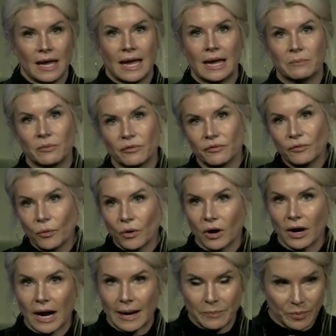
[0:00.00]
and
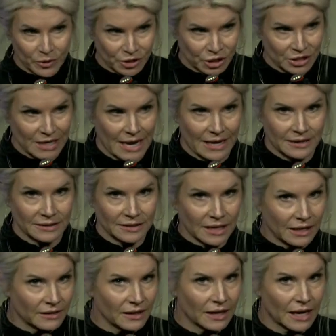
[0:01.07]
before I push send,
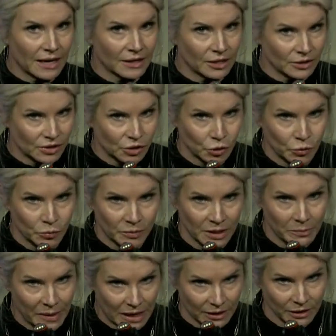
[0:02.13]
I think I consumed a
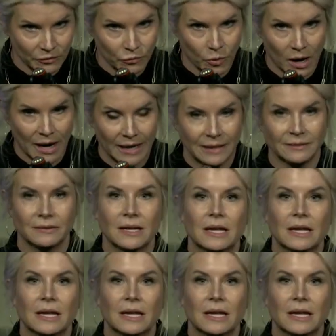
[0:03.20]
bottle of wine.